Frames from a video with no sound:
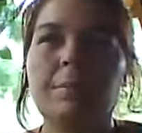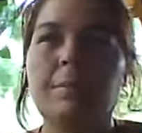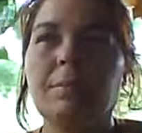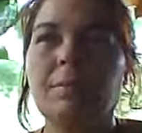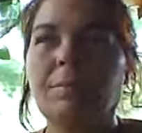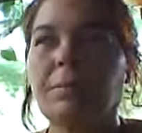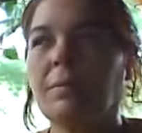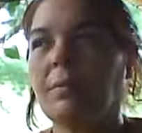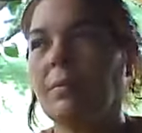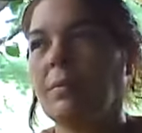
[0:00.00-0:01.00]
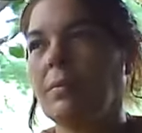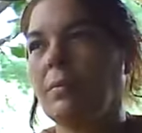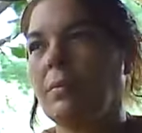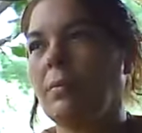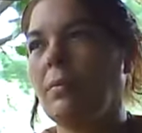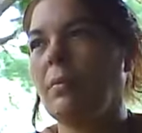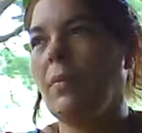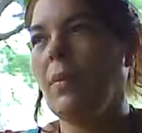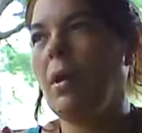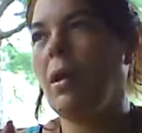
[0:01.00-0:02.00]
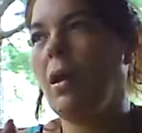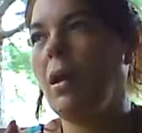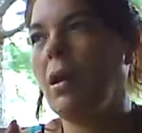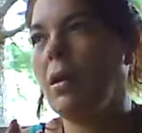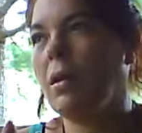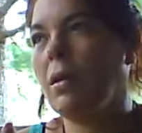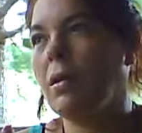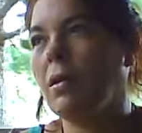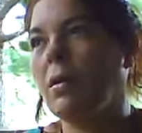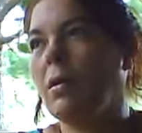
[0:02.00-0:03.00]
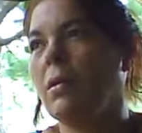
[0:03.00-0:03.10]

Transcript: Nobody speaks.